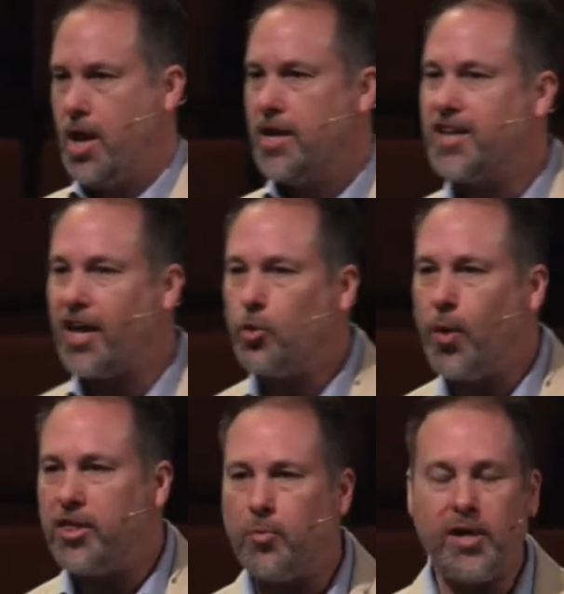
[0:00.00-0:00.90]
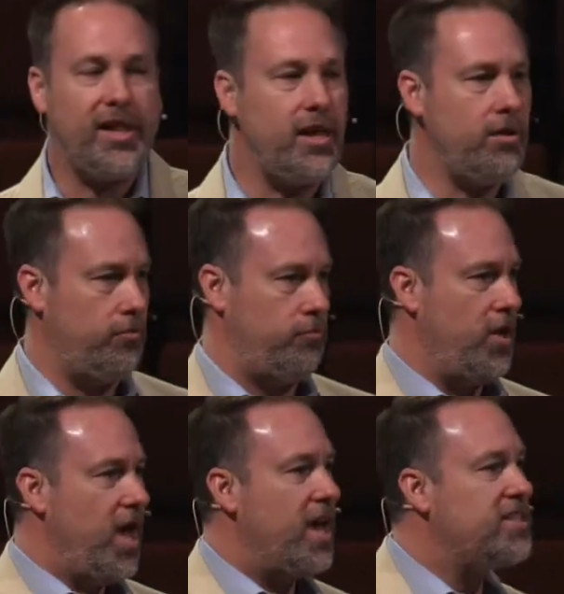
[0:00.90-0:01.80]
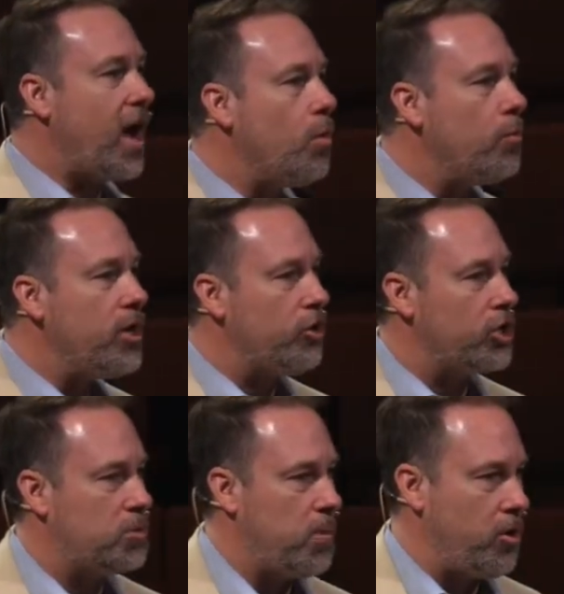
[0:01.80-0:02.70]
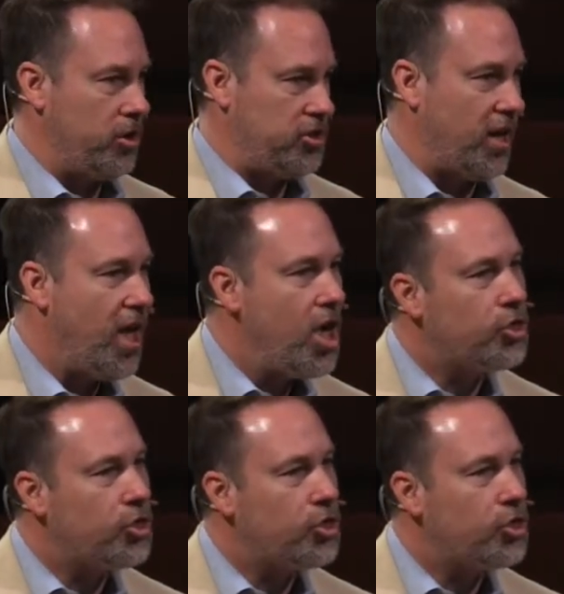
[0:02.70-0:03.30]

Is that the way that we live? Is that what we are experiencing?